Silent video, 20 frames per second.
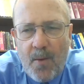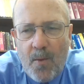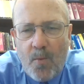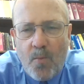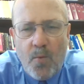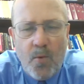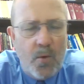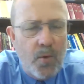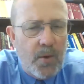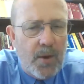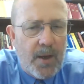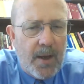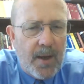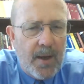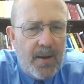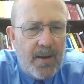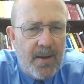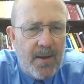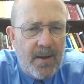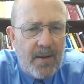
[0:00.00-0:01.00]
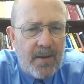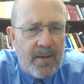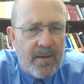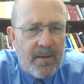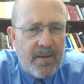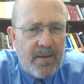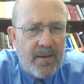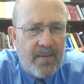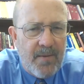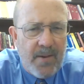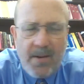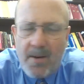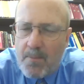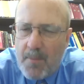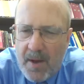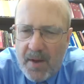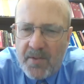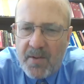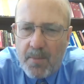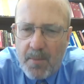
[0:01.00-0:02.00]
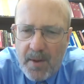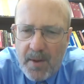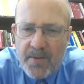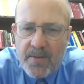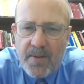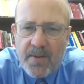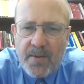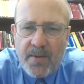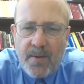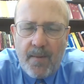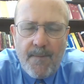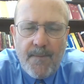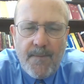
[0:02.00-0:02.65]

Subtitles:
Ruling is a very messy business.